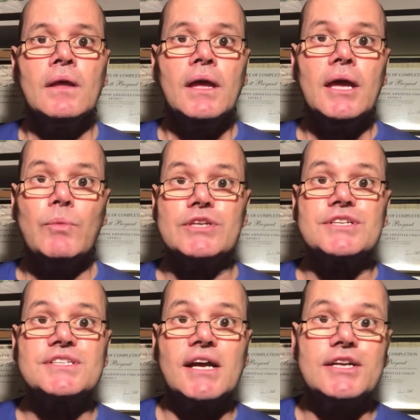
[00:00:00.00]
in which to
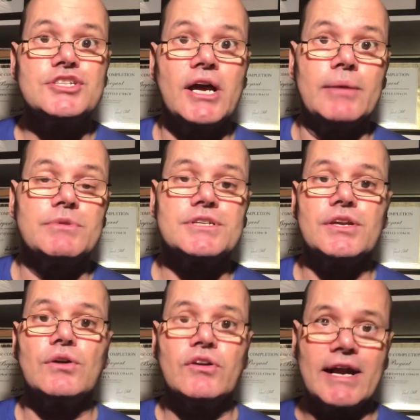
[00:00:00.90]
stay in shape. So
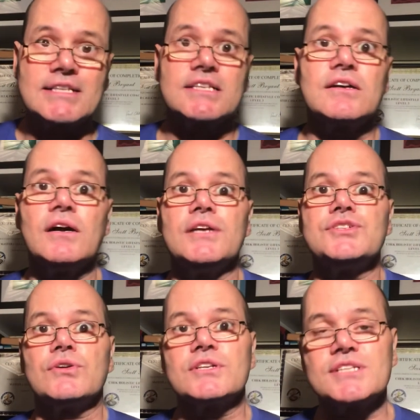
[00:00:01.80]
you've got to exercise,
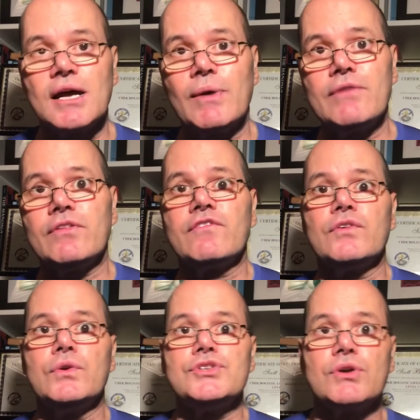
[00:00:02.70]
you've got to stay away from the
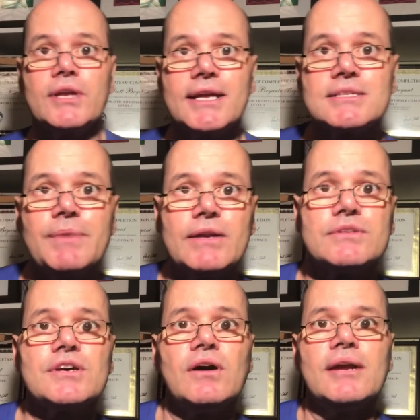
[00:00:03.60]
foods, you've got to get to bed on
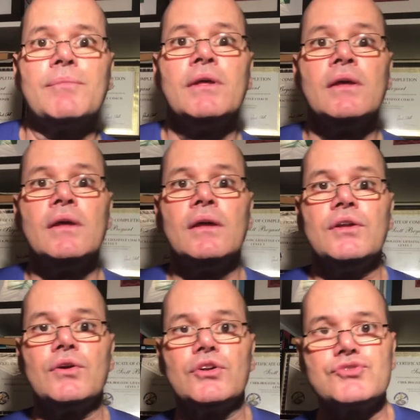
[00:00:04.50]
time,
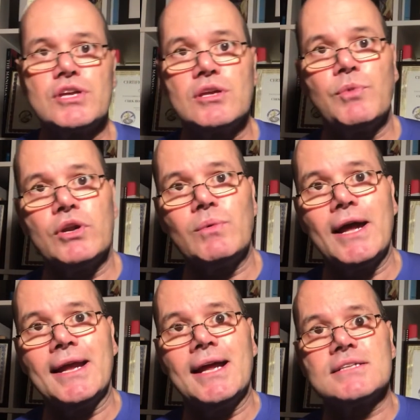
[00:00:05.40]
you've got to drink your body
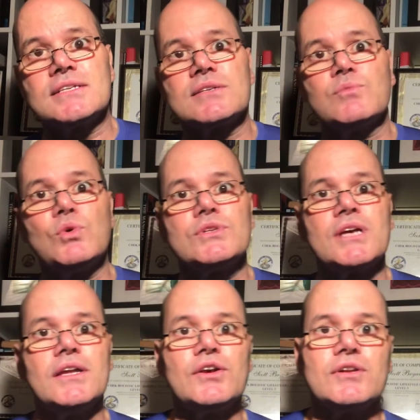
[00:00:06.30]
weight in ounces of water,
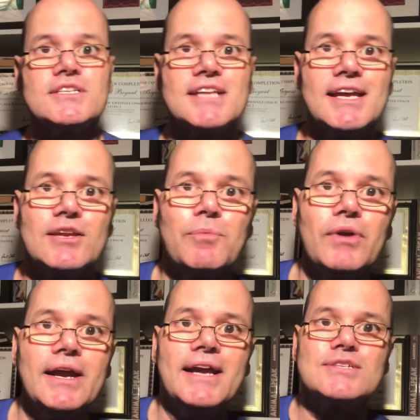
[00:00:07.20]
you've got to say your
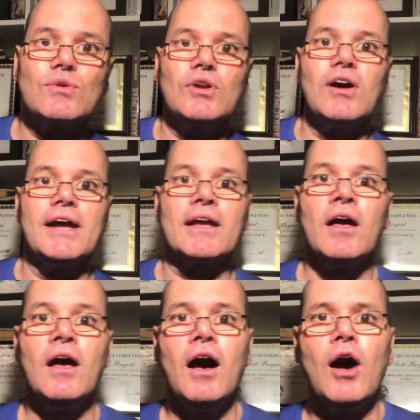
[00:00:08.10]
prayers, or like
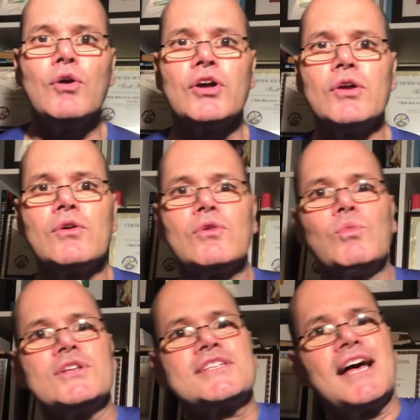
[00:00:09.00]
Hulk Hogan
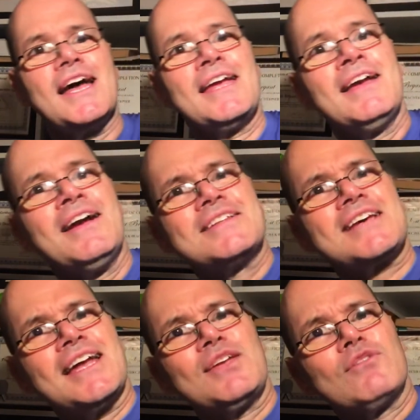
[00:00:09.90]
would say,
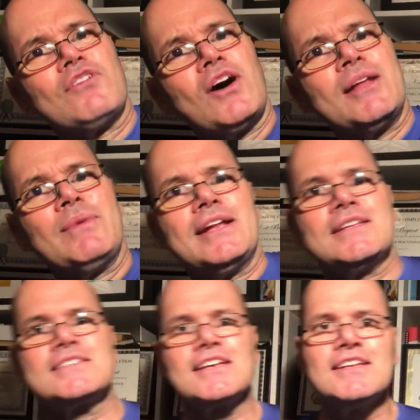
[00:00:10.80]
take your
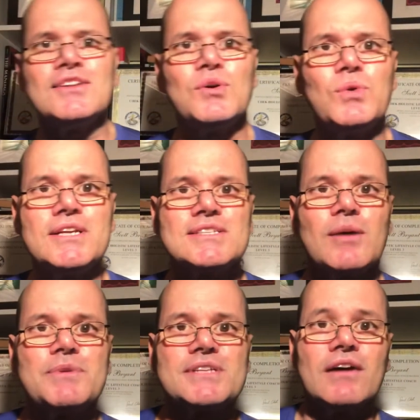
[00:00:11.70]
vitamins and all this
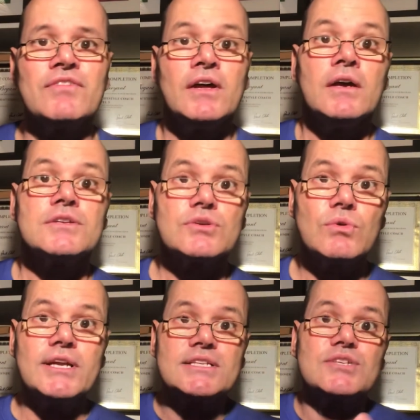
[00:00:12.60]
type of stuff. So all
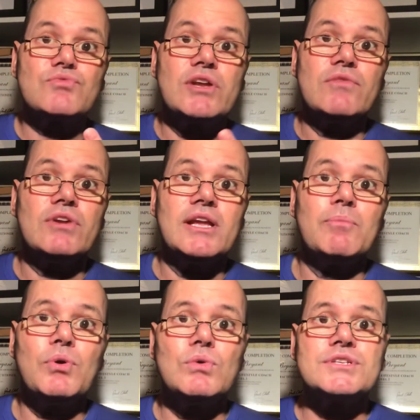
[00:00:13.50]
this is really, really
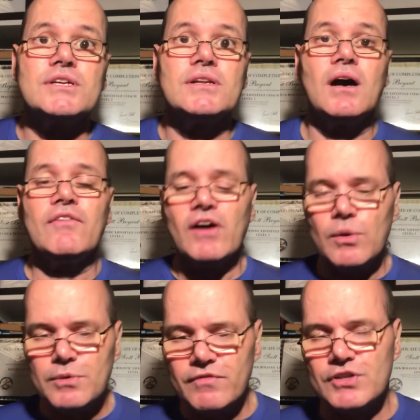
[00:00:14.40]
important. I
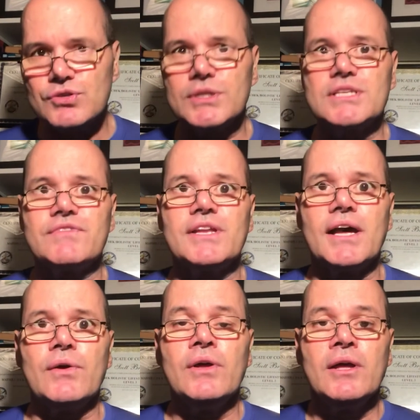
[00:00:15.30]
hope you've enjoyed this
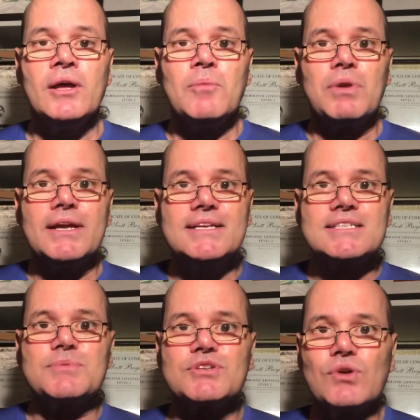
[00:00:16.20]
video. Please
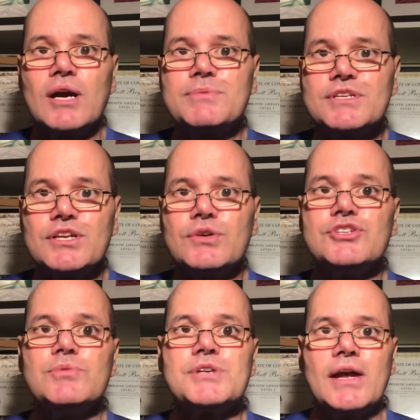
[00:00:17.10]
subscribe to the
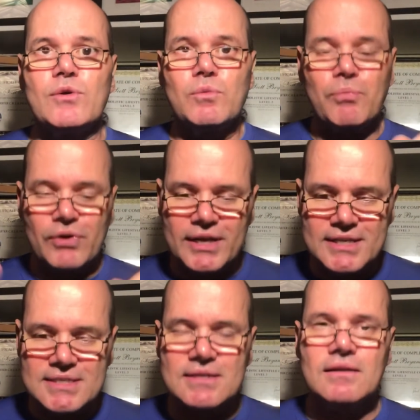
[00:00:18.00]
YouTube channel.
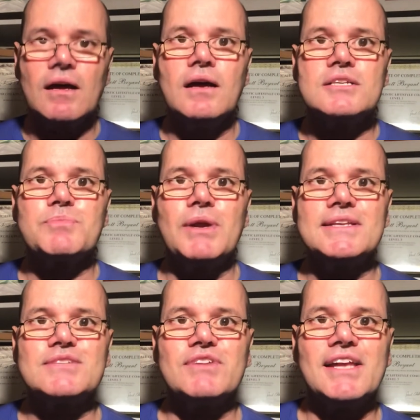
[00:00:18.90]
Please spread
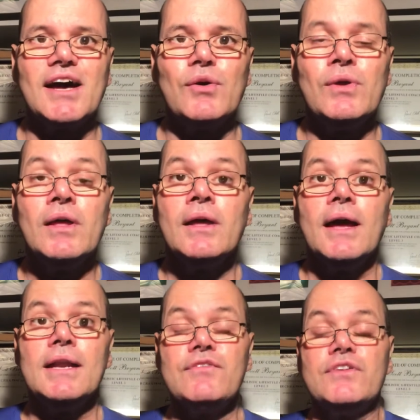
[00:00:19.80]
this video.
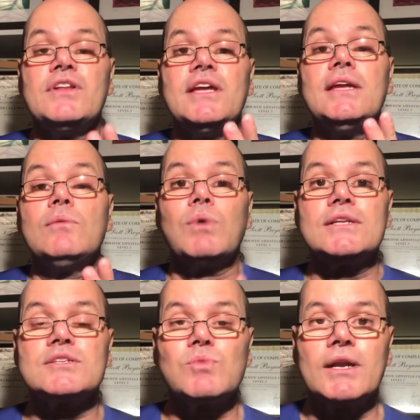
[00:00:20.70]
And if you need
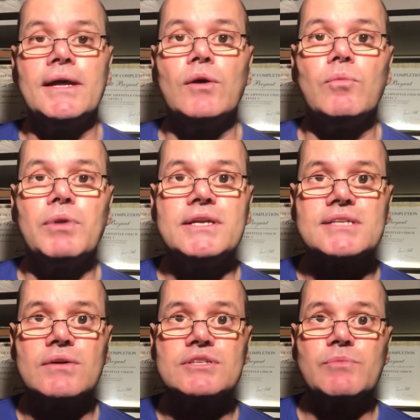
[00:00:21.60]
one-to-one help, please
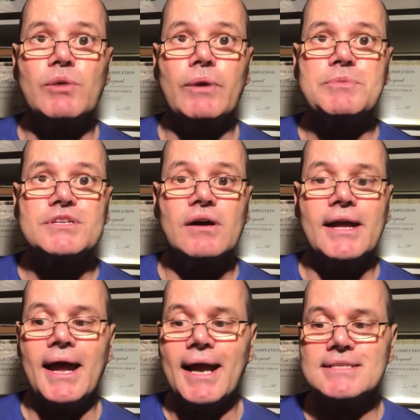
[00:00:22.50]
go to my website,
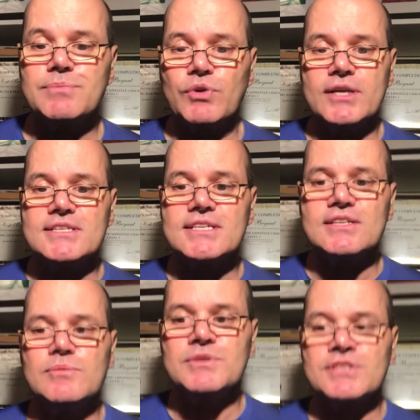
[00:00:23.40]
Active Bryant
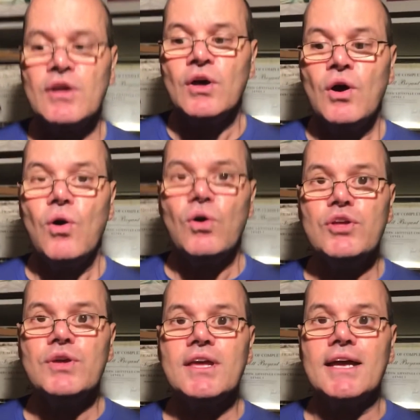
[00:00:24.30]
Systems, or
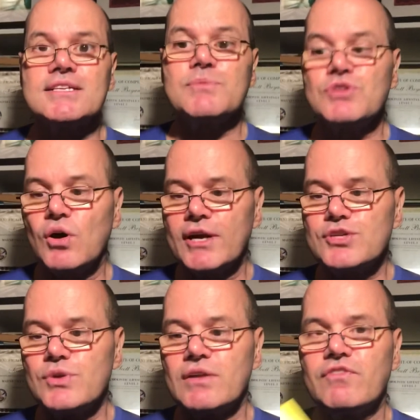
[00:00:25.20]
you can get some
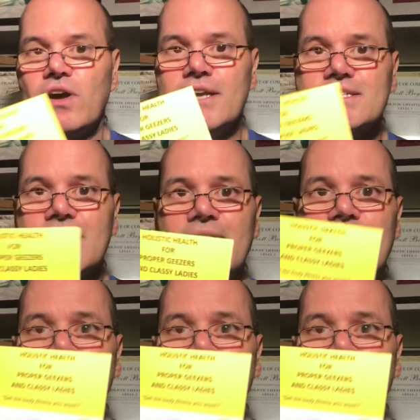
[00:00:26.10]
dietary advice in